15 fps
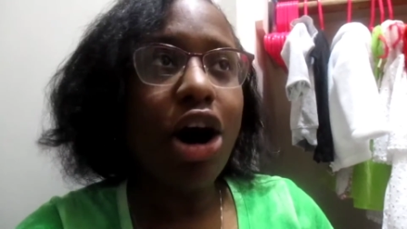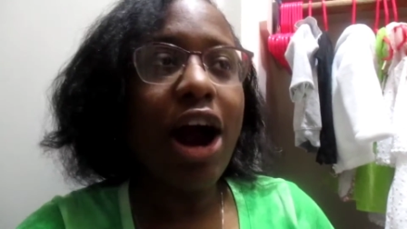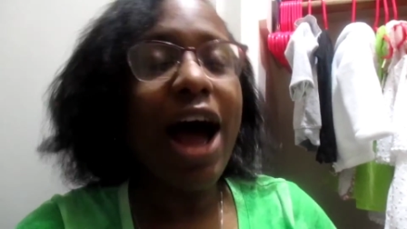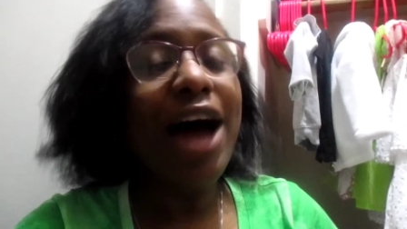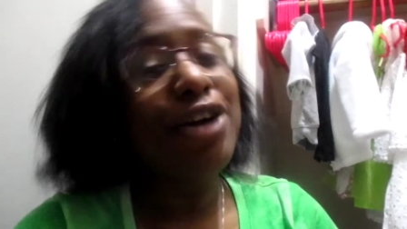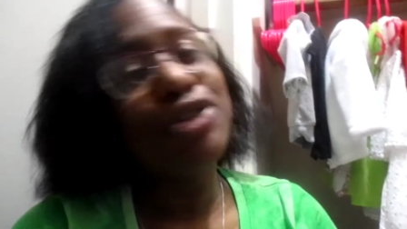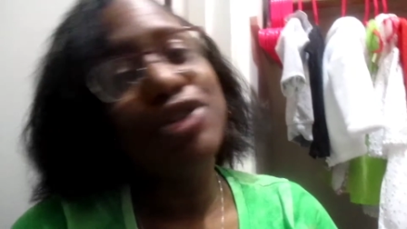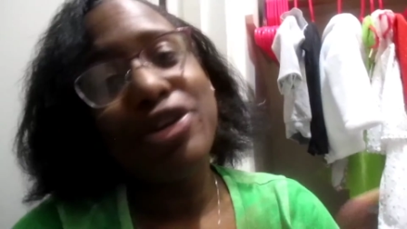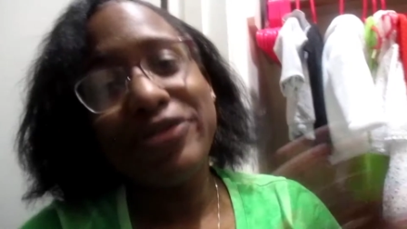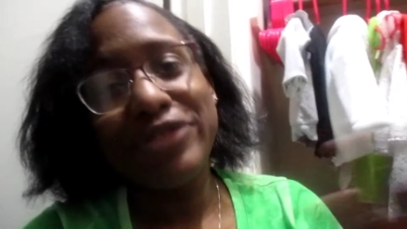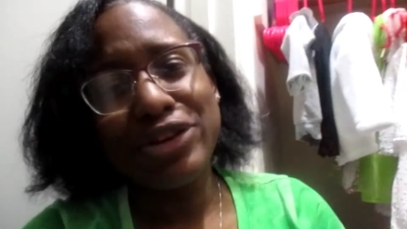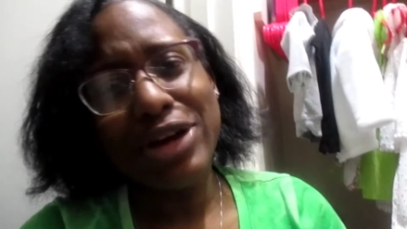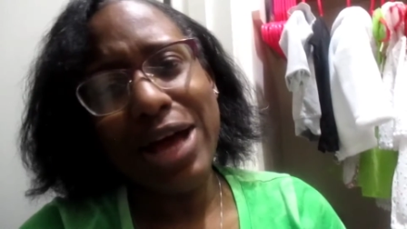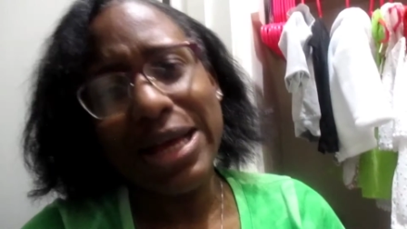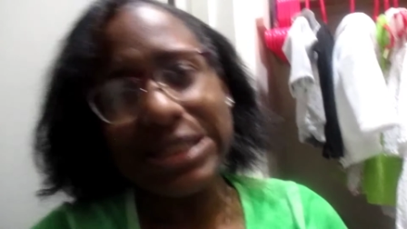I don't know if
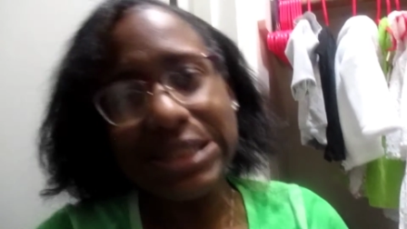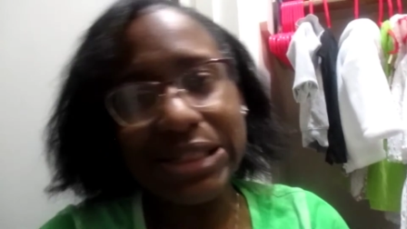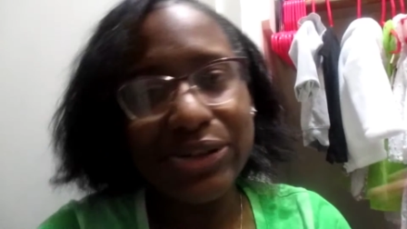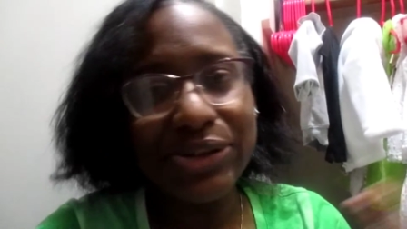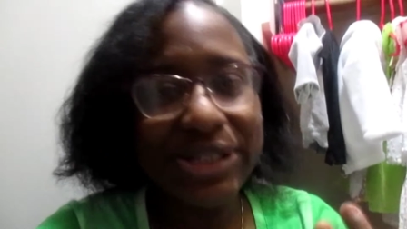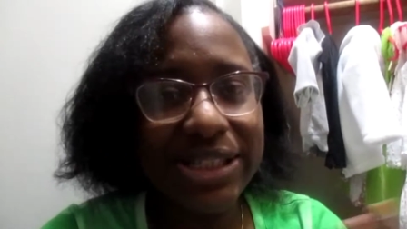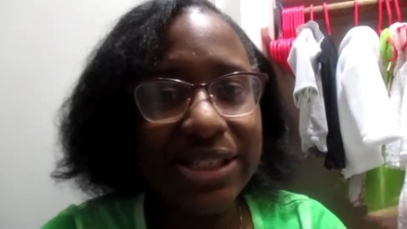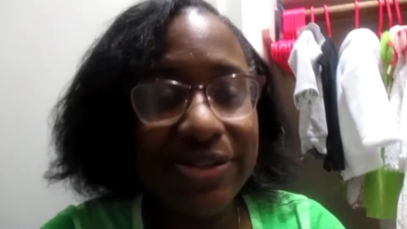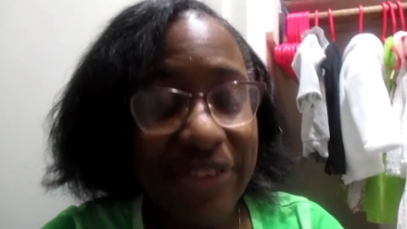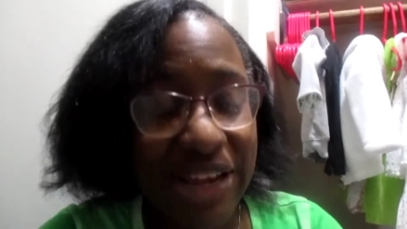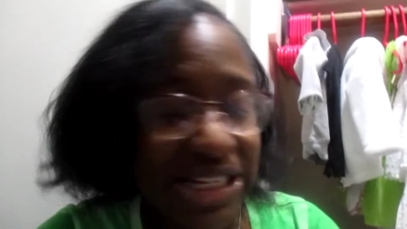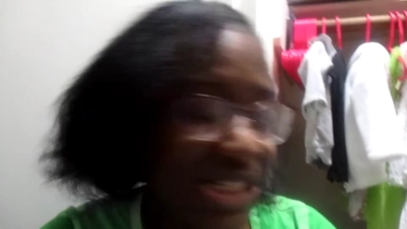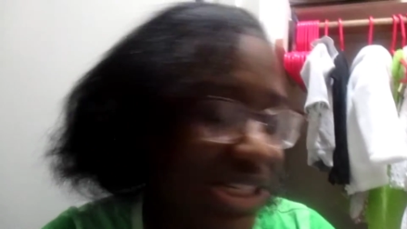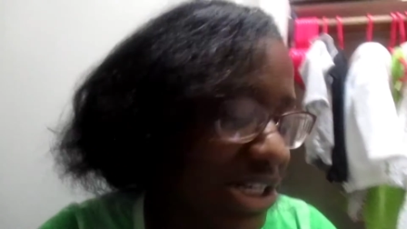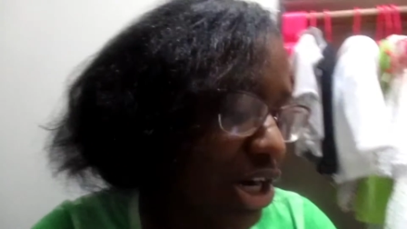you guys know these
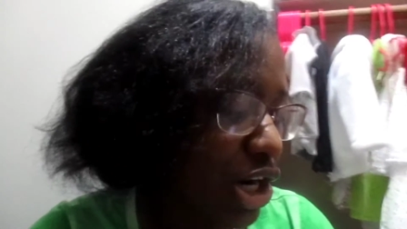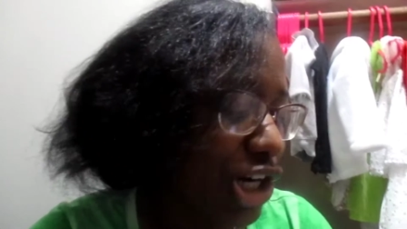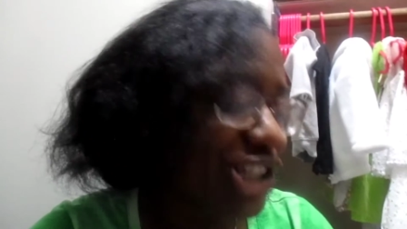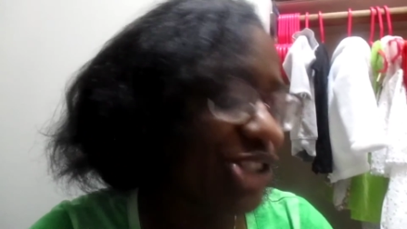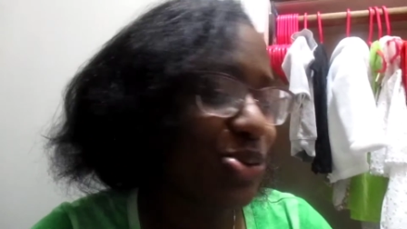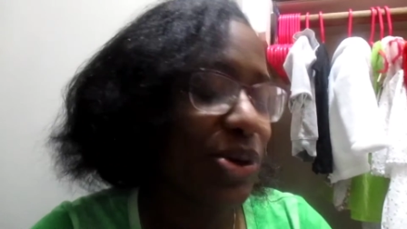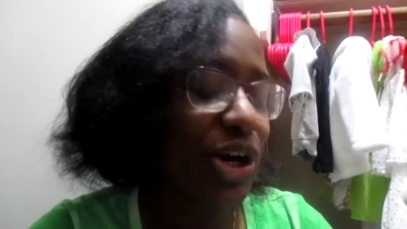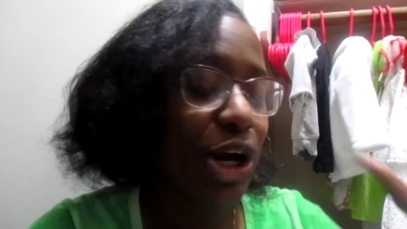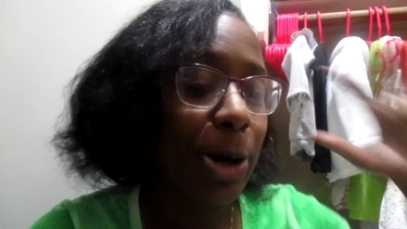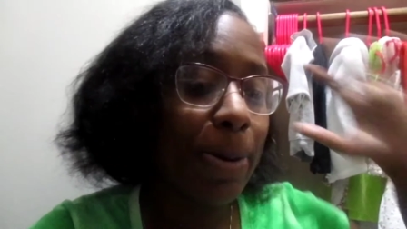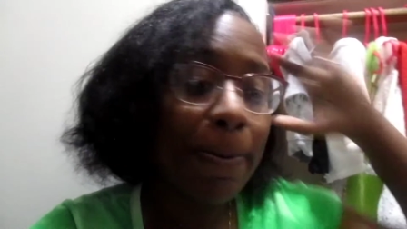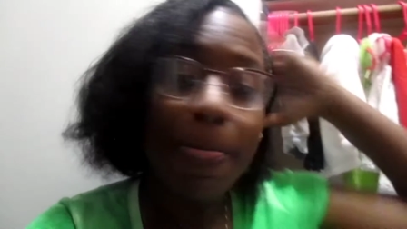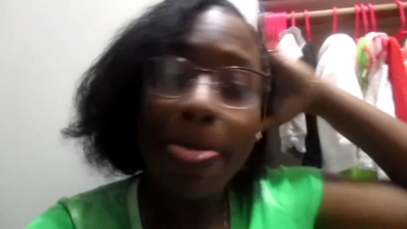fancy cars where